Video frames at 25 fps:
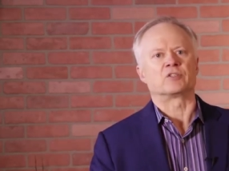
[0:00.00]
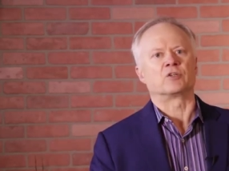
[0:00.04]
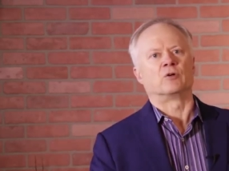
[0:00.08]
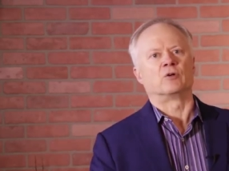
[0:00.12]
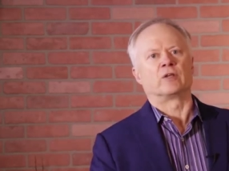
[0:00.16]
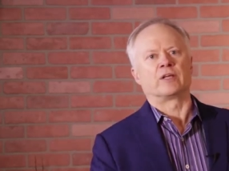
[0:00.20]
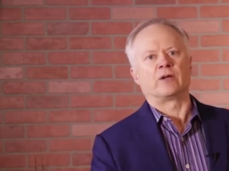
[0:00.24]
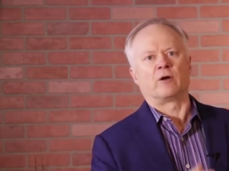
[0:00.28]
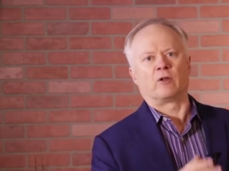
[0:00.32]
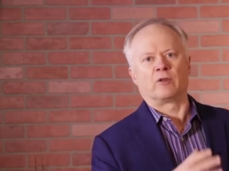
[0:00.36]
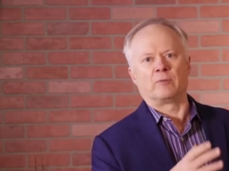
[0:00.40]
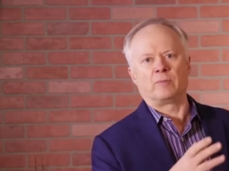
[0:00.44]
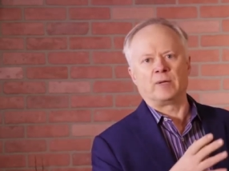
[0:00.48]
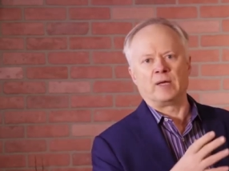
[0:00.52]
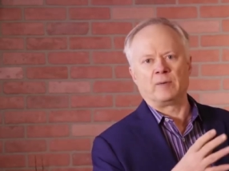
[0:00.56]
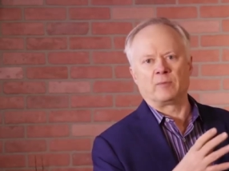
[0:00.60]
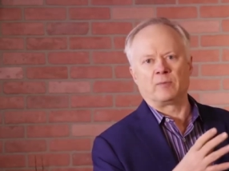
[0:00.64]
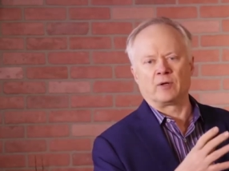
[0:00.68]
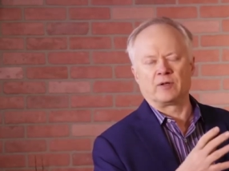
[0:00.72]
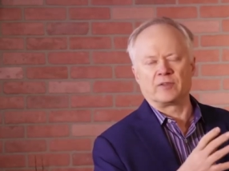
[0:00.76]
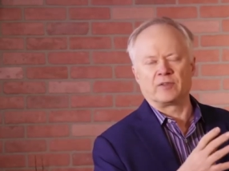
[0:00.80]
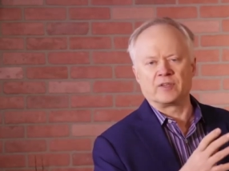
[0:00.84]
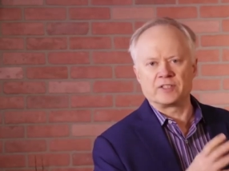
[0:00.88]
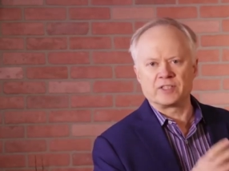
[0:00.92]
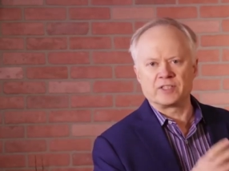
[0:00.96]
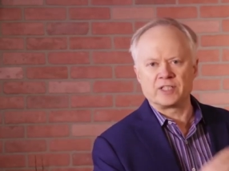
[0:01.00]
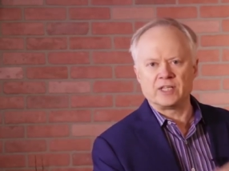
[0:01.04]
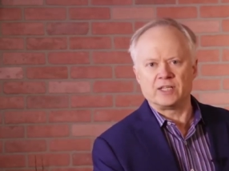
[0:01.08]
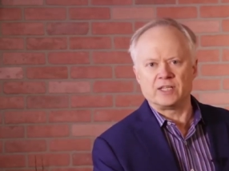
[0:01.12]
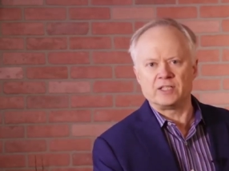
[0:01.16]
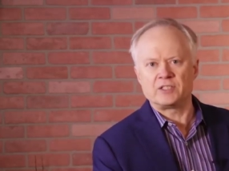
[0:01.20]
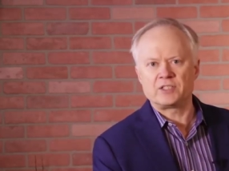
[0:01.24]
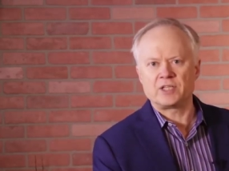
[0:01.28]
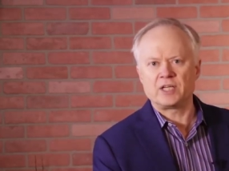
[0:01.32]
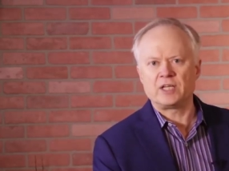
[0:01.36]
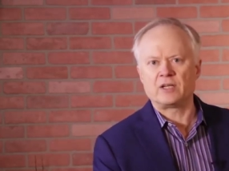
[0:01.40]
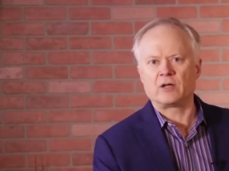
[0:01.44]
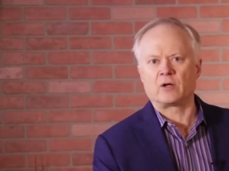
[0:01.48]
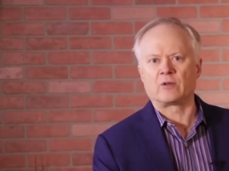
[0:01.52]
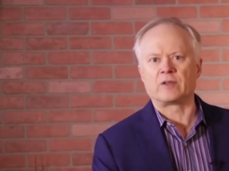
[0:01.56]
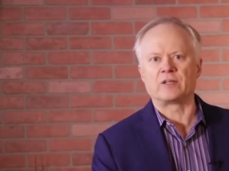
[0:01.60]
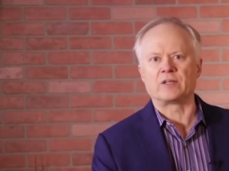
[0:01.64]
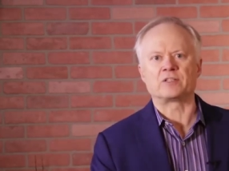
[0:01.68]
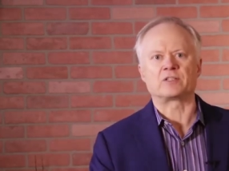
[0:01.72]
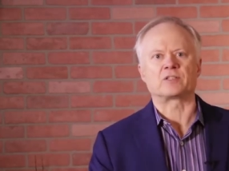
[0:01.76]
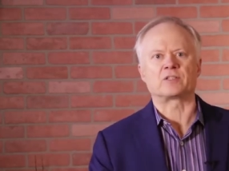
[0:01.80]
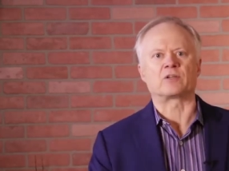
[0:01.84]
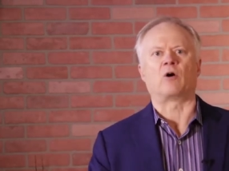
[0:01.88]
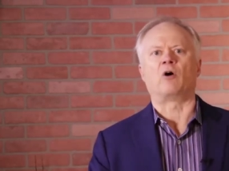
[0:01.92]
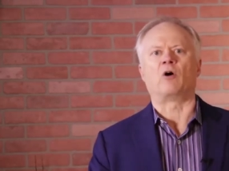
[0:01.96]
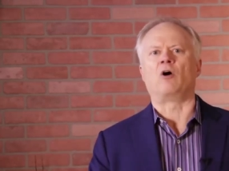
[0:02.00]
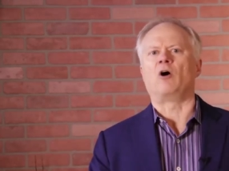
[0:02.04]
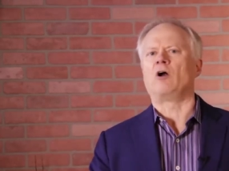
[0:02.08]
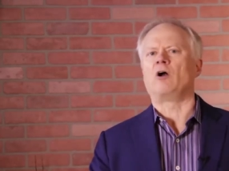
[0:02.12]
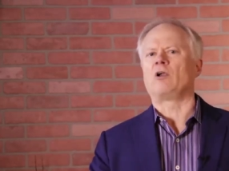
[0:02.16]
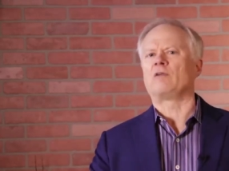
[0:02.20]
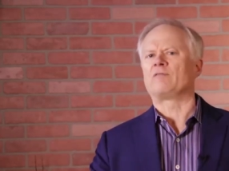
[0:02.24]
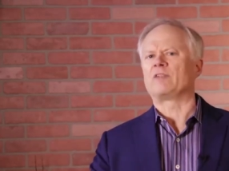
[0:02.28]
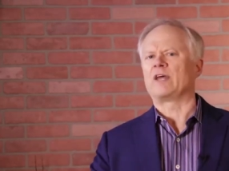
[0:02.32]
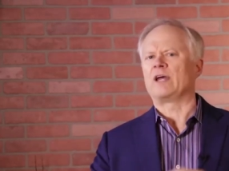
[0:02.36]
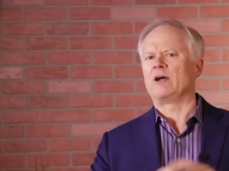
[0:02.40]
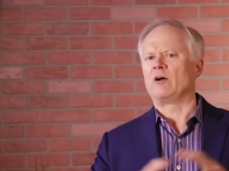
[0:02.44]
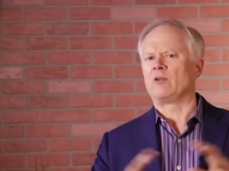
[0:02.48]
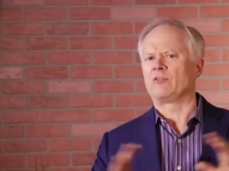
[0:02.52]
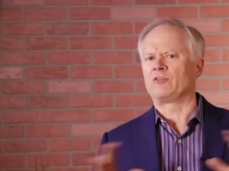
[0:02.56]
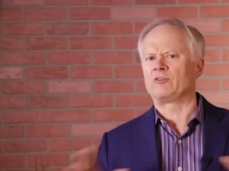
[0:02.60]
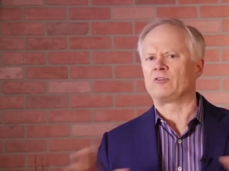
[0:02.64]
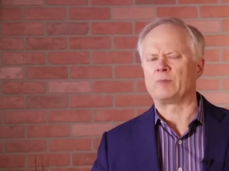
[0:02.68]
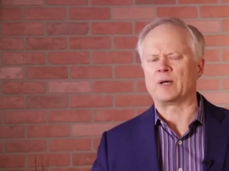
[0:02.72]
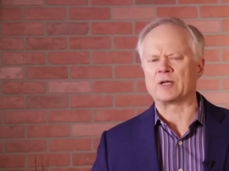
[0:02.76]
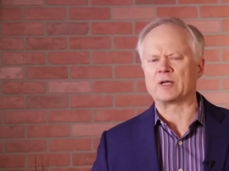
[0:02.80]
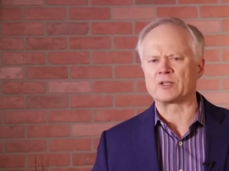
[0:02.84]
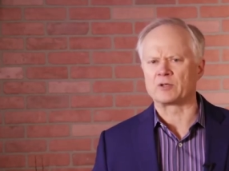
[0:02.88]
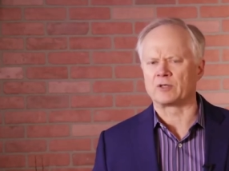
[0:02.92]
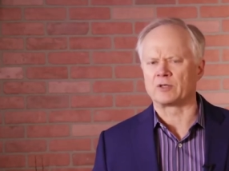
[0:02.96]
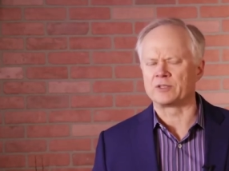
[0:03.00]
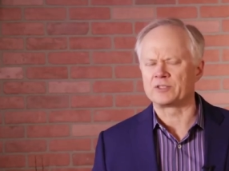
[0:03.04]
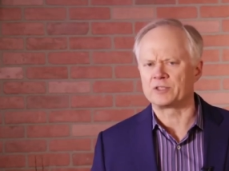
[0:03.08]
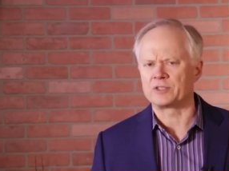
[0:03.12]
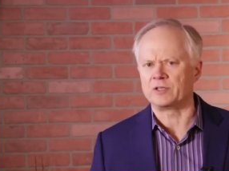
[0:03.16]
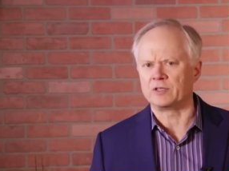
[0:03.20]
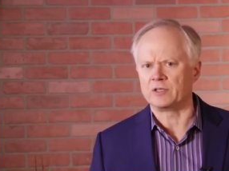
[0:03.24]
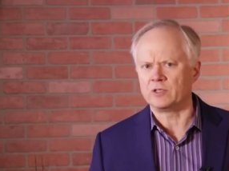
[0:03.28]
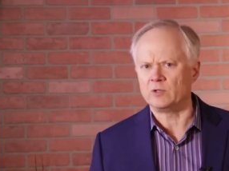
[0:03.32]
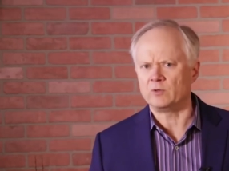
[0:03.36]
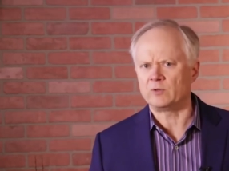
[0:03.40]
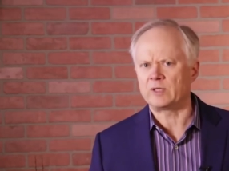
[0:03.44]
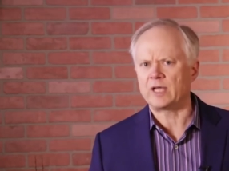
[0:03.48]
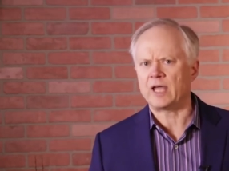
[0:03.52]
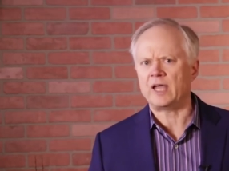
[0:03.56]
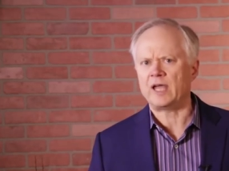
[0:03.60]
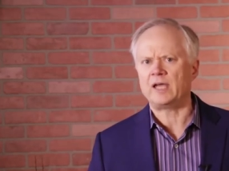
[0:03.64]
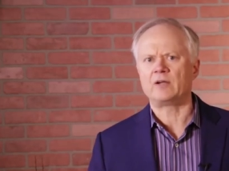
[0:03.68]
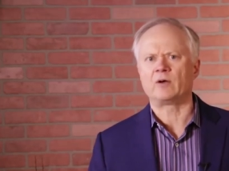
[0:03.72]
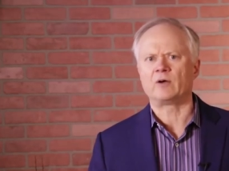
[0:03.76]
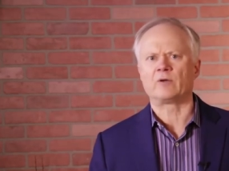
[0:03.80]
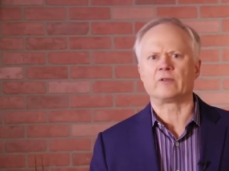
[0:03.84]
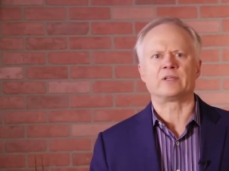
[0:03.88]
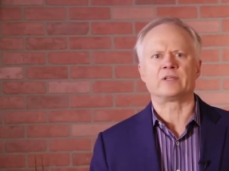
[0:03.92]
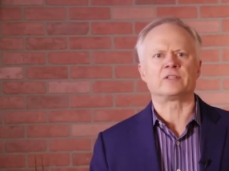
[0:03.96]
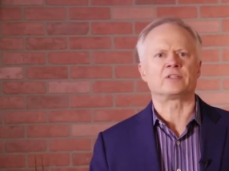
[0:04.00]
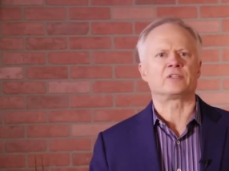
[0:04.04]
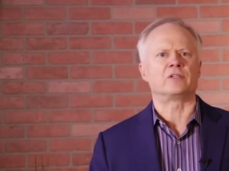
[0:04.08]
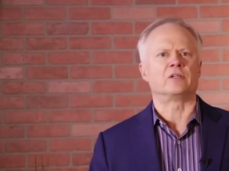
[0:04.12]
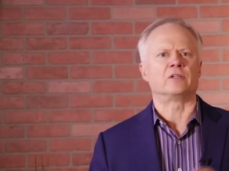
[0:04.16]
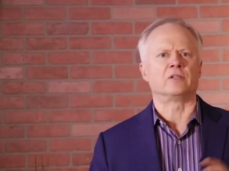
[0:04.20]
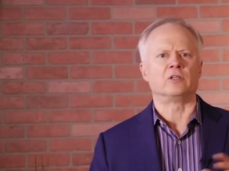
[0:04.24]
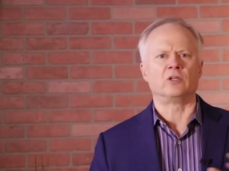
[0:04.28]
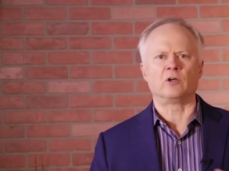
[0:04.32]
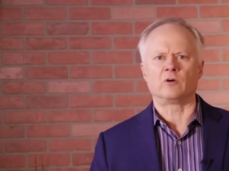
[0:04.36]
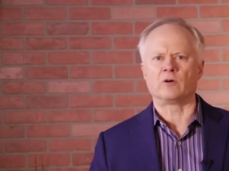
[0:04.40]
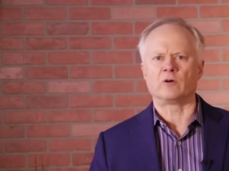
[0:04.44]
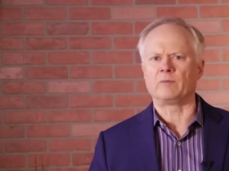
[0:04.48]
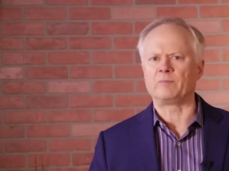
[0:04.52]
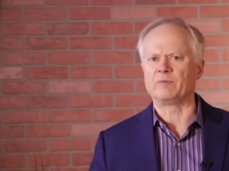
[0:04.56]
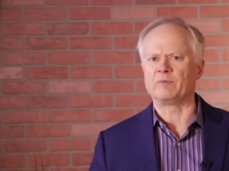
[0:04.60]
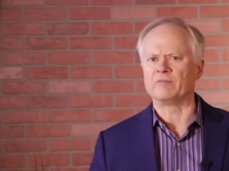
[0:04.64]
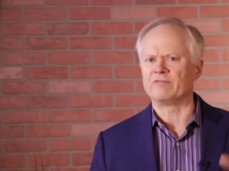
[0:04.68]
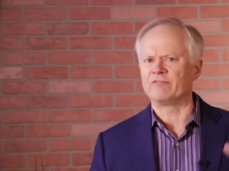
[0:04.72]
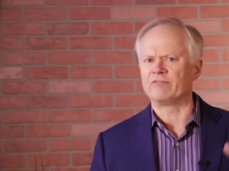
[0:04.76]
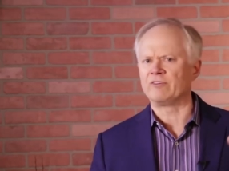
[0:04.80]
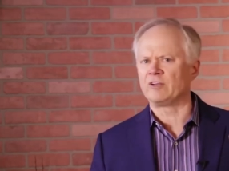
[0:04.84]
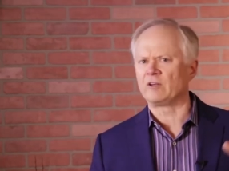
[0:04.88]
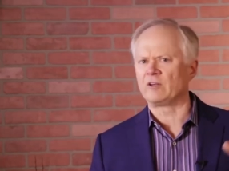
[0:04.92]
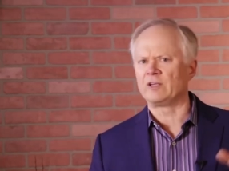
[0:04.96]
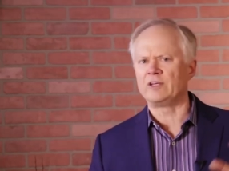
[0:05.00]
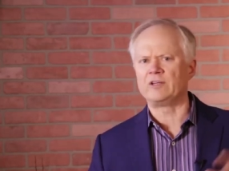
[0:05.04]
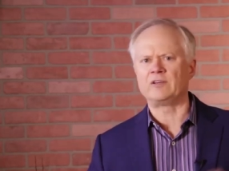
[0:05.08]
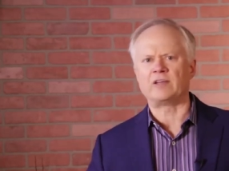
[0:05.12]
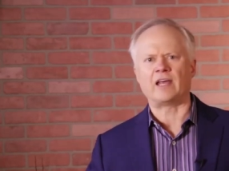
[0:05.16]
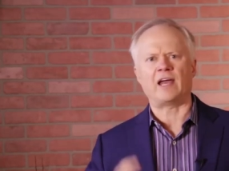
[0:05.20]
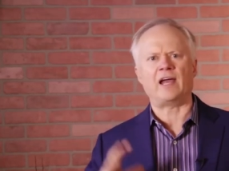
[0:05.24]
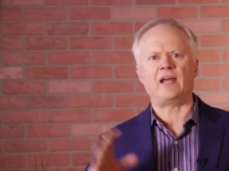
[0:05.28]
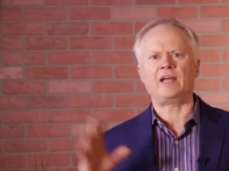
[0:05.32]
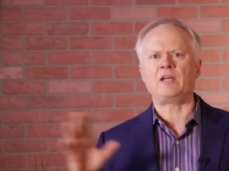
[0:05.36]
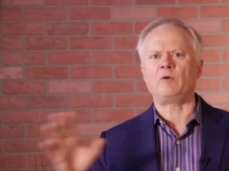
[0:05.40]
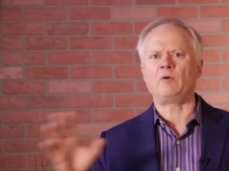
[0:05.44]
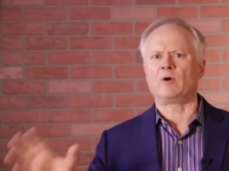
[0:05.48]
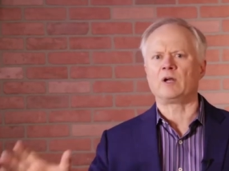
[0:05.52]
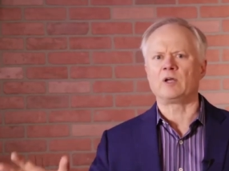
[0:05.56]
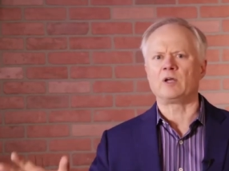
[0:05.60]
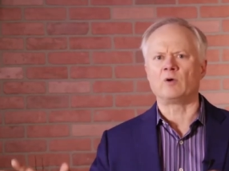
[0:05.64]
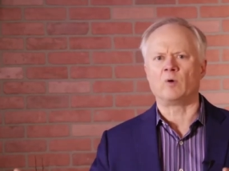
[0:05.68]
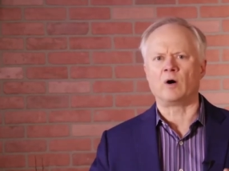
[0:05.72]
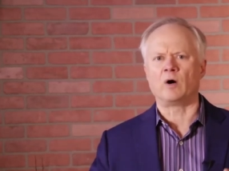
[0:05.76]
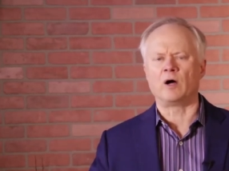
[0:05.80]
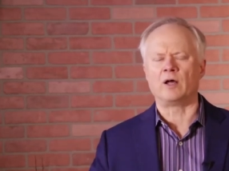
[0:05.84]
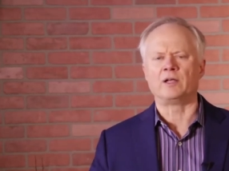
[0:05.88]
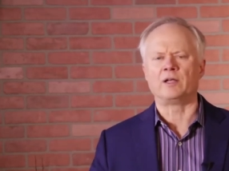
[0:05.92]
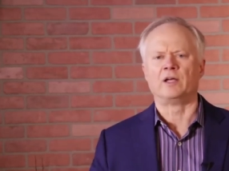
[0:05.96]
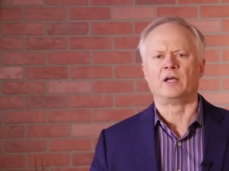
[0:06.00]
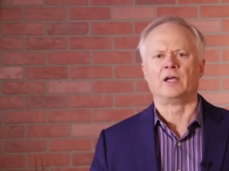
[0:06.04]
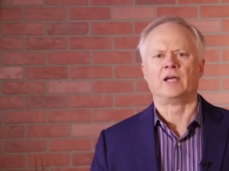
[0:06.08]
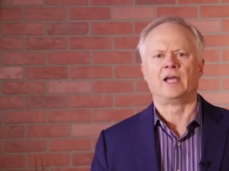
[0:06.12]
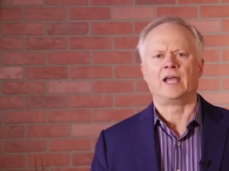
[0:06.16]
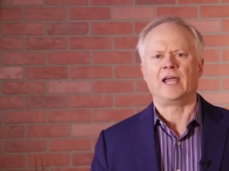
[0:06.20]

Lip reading: certainly all the people at the CDC know this, all of the health specialists in the UK know this, in Europe and Finland, anywhere you want,